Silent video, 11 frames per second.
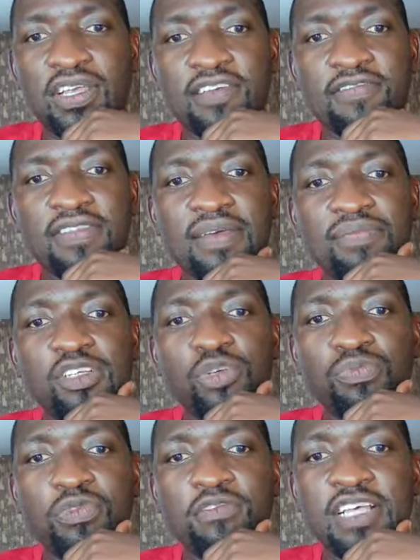If the bishop
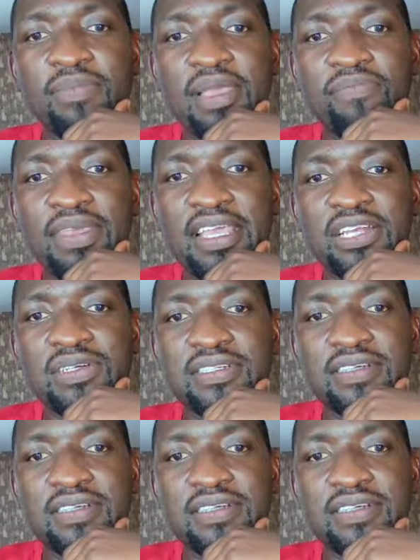moves up, I pick it,